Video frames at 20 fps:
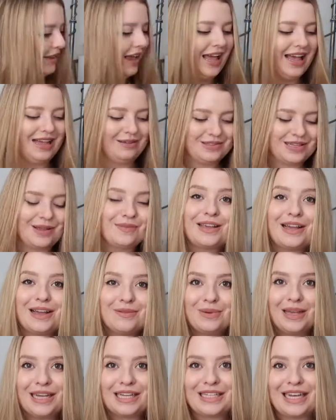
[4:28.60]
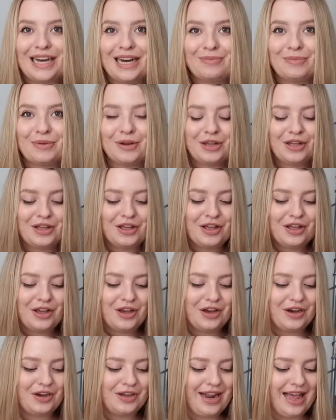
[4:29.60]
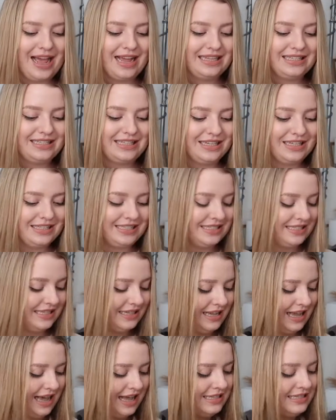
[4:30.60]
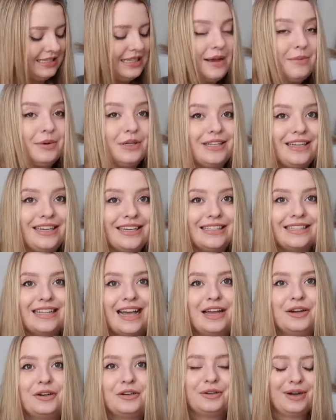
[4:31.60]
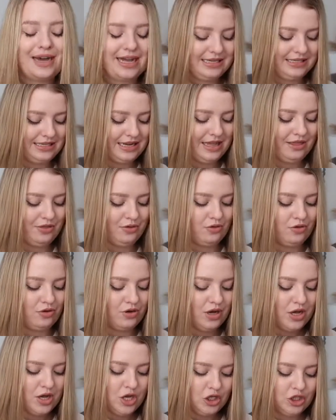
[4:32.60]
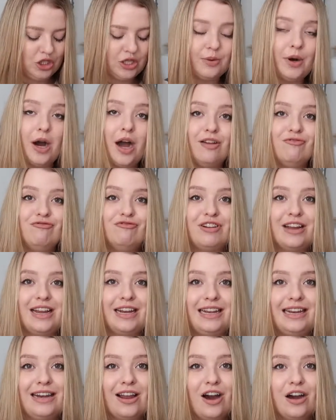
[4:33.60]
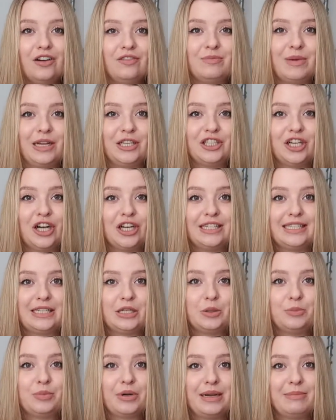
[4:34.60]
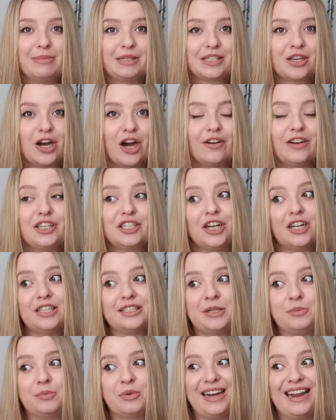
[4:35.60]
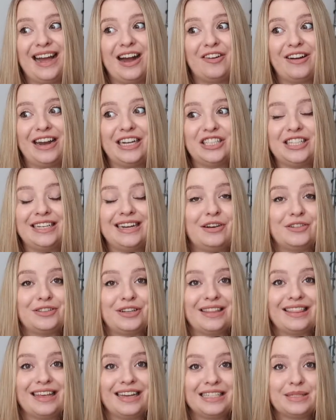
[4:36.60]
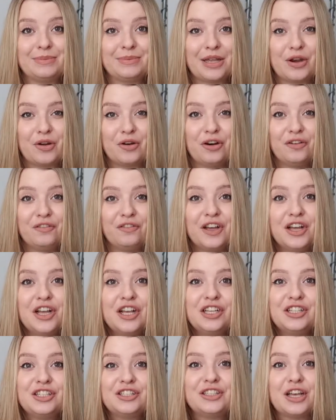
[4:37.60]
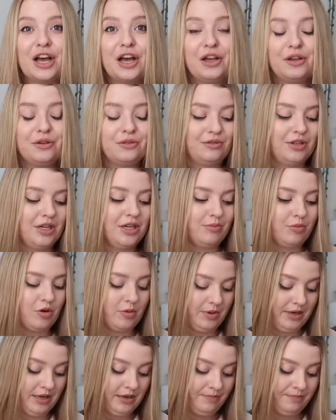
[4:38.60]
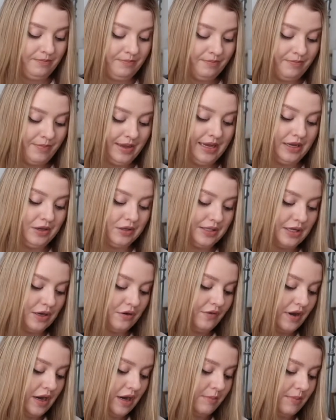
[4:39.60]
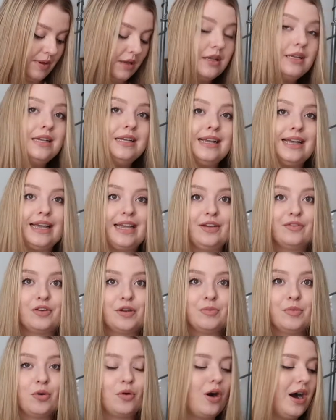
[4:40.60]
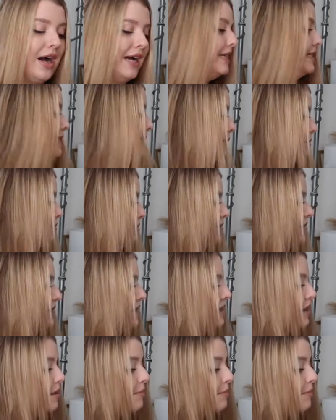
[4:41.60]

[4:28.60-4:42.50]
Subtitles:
Something I picked up on ASOS as they were doing a sale, and I thought, you know what, I really love my Charlotte Tilbury mascara. Charlotte Tilbury are actually now doing 30% off, so you can probably pick yourself up even more items.